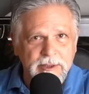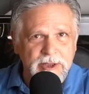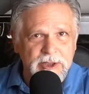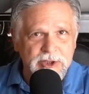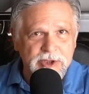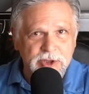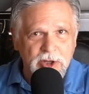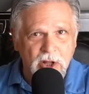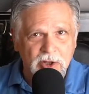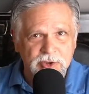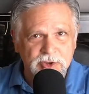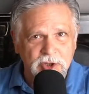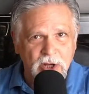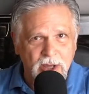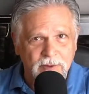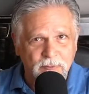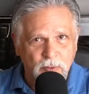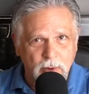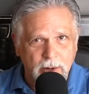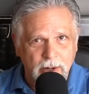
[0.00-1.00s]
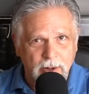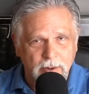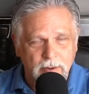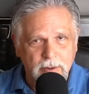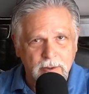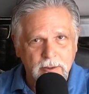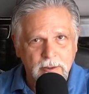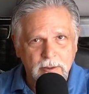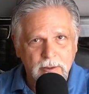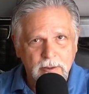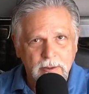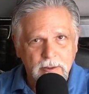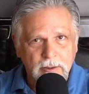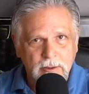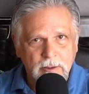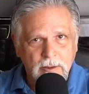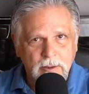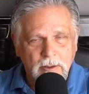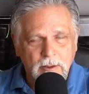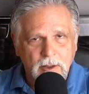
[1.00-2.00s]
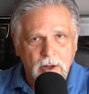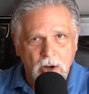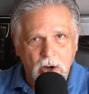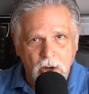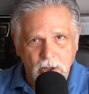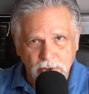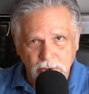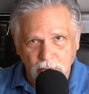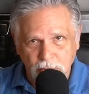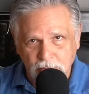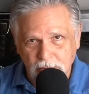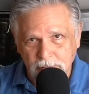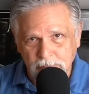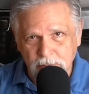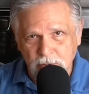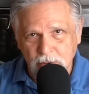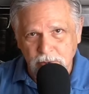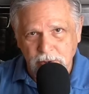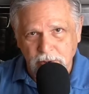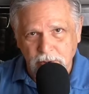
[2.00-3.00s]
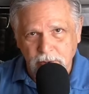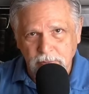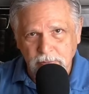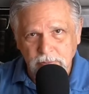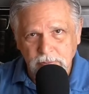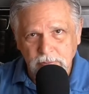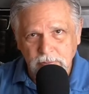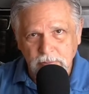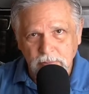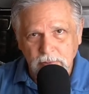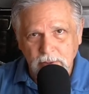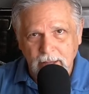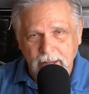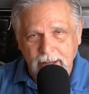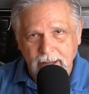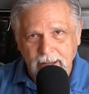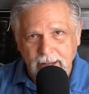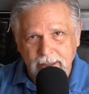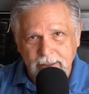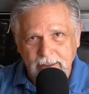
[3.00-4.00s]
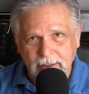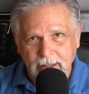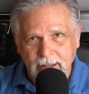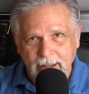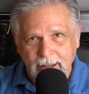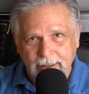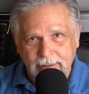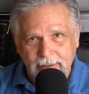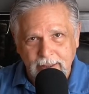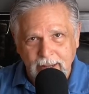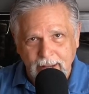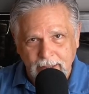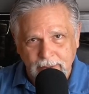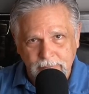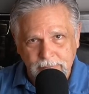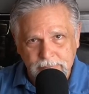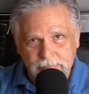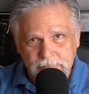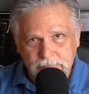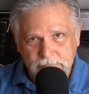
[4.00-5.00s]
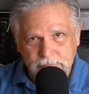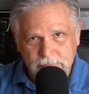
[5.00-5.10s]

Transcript: install software on your computer and and and